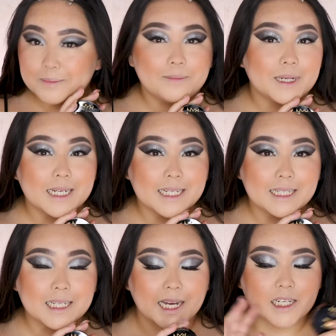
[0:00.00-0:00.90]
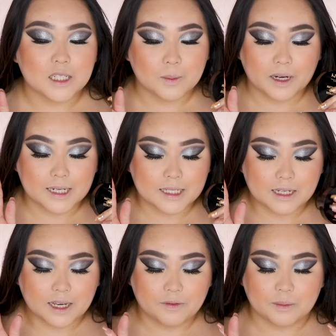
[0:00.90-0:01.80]
but I just bought it
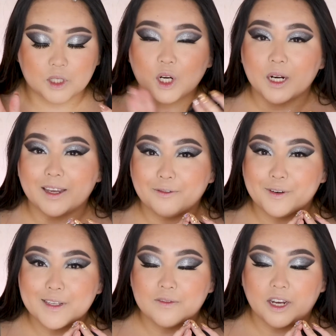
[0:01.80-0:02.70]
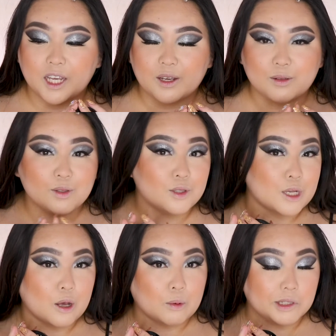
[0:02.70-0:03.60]
today from Target for this video,
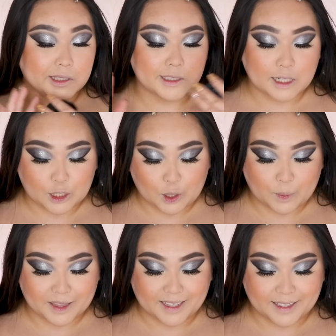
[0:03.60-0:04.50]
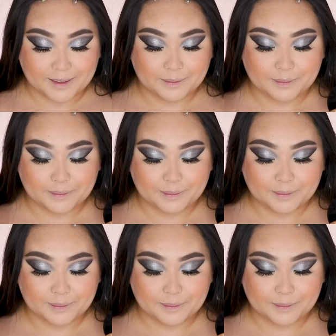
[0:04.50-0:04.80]
so we're just gonna go with it.